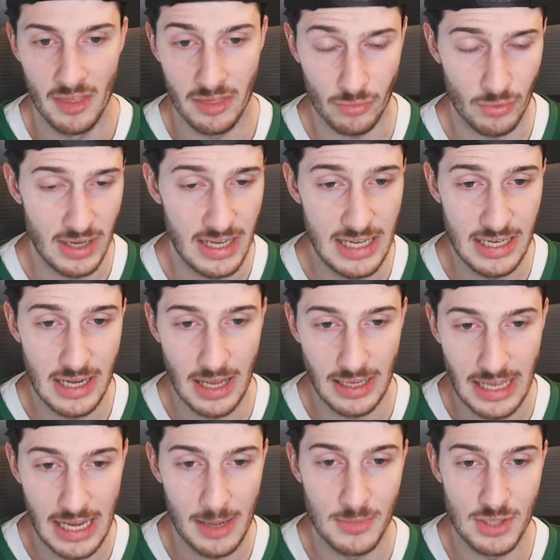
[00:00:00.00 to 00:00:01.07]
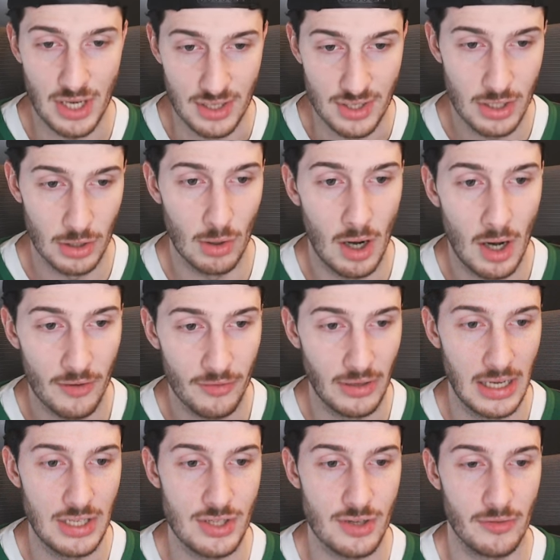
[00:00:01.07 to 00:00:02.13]
Three games, zero off
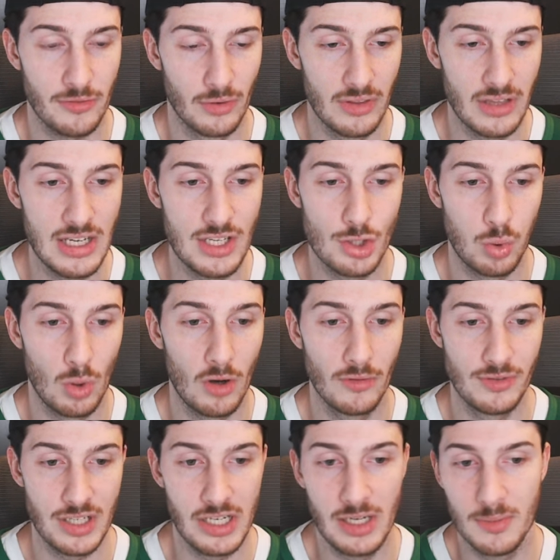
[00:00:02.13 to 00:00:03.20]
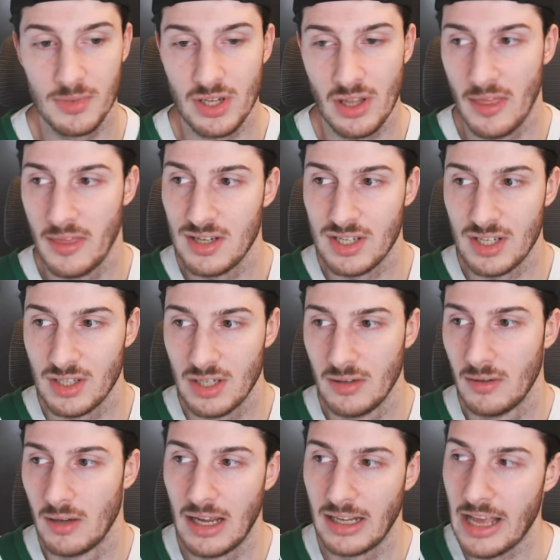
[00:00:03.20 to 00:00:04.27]
nights for these 12 teams. This
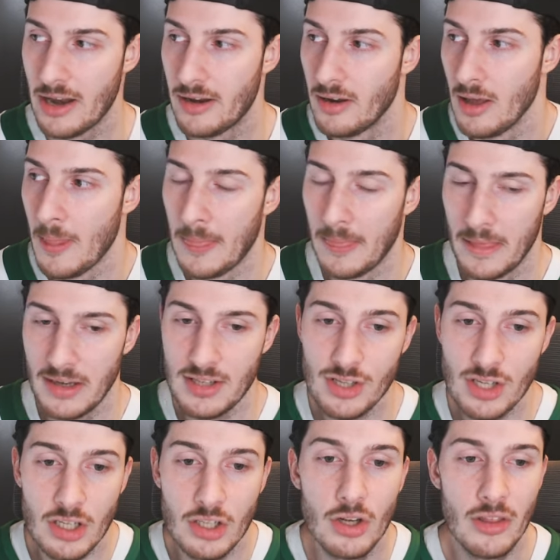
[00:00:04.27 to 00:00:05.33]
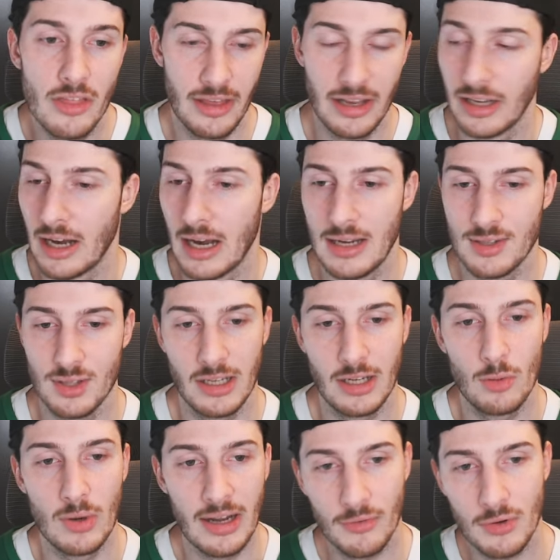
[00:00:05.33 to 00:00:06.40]
isn't, again, this is a good thing, guys.
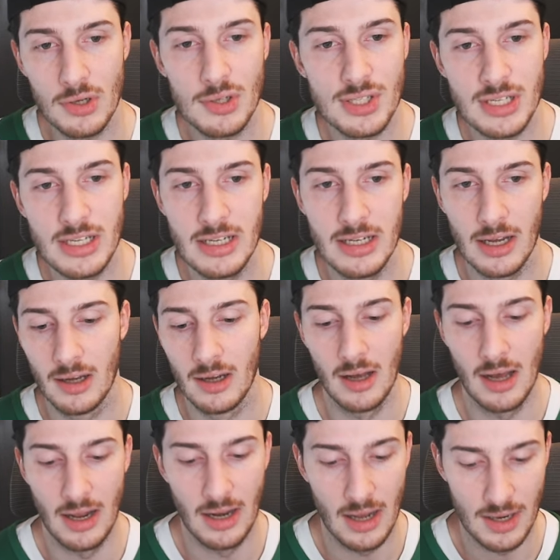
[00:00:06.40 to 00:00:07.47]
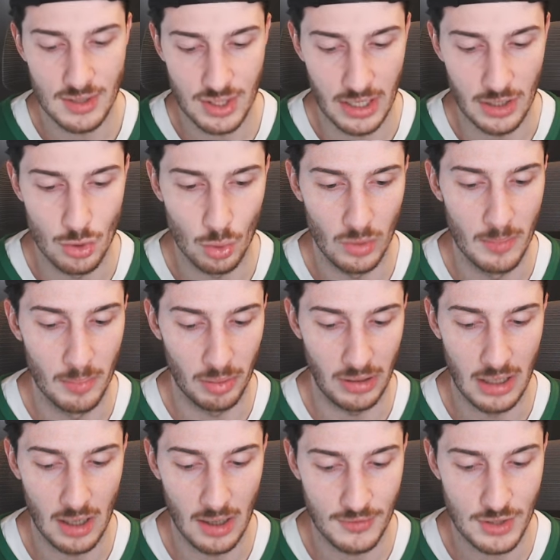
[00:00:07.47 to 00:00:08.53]
Like whenever you see a, a schedule in
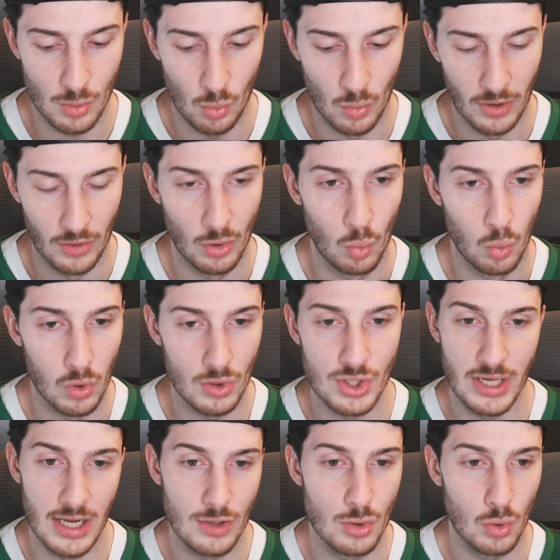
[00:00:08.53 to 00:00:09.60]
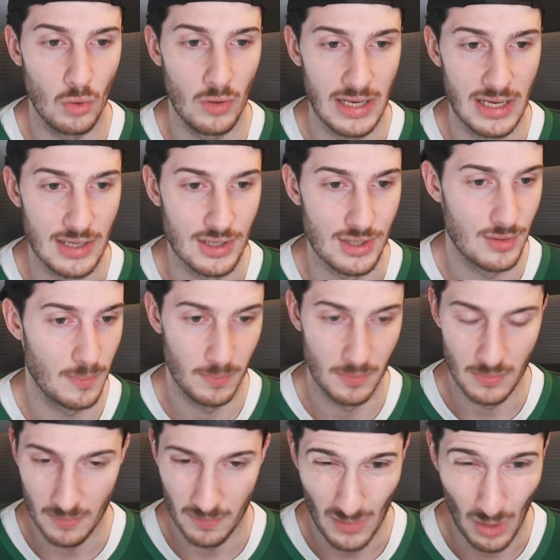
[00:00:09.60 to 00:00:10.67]
playoffs where the worst schedule is
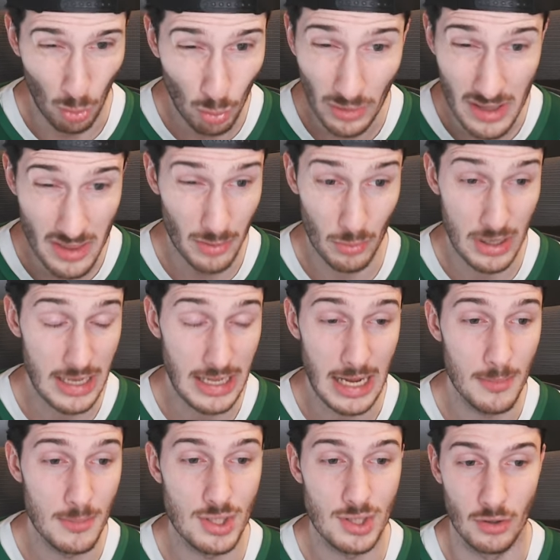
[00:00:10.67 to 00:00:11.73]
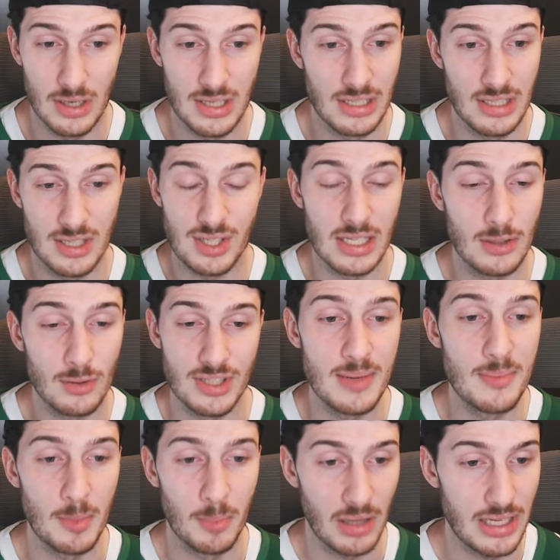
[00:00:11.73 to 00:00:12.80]
only three games. There isn't a single
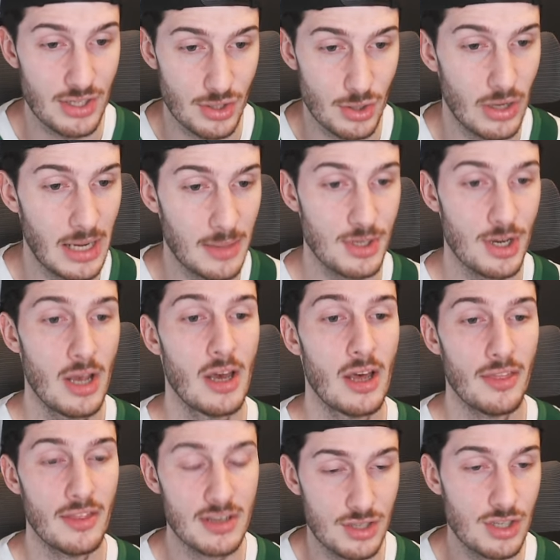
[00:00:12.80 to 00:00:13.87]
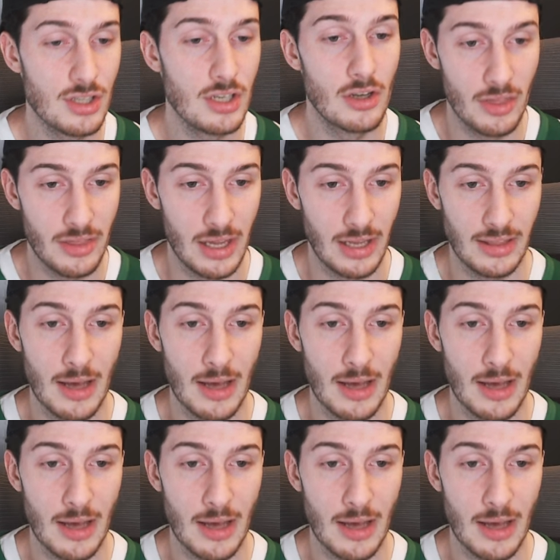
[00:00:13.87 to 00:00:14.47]
team that plays two games. This is a good thing.